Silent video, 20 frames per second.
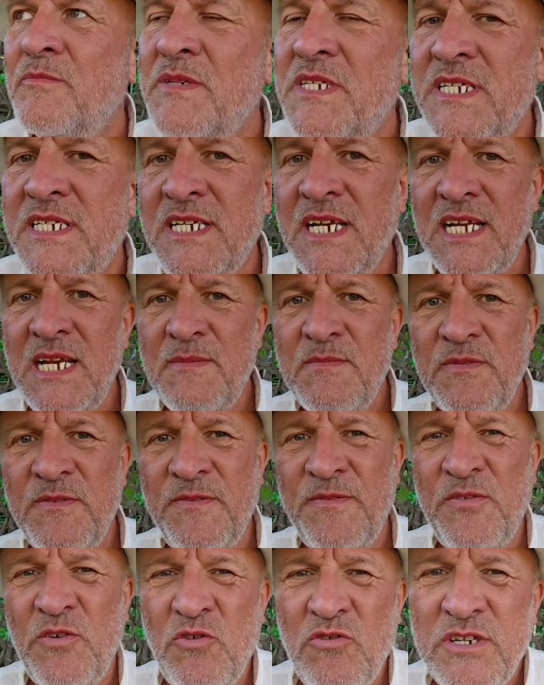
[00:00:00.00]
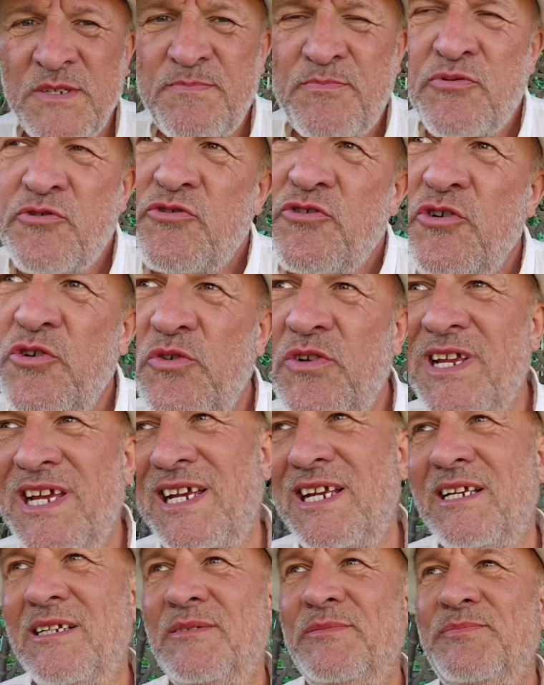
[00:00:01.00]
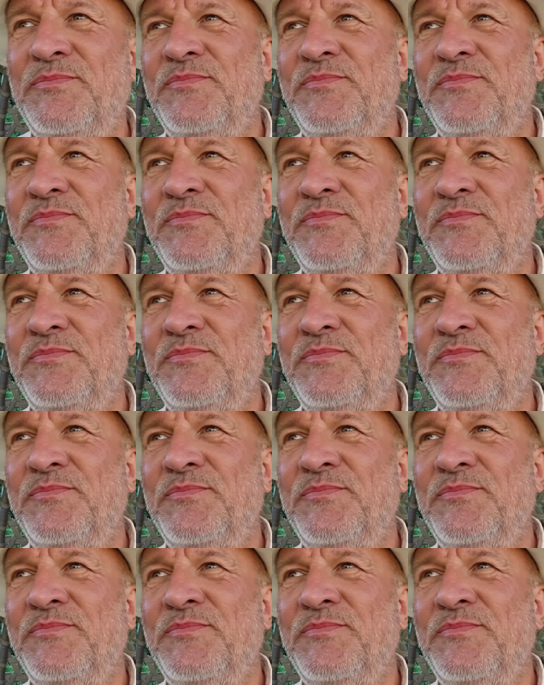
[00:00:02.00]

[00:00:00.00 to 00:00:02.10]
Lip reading: Mistake number 4 is pruning.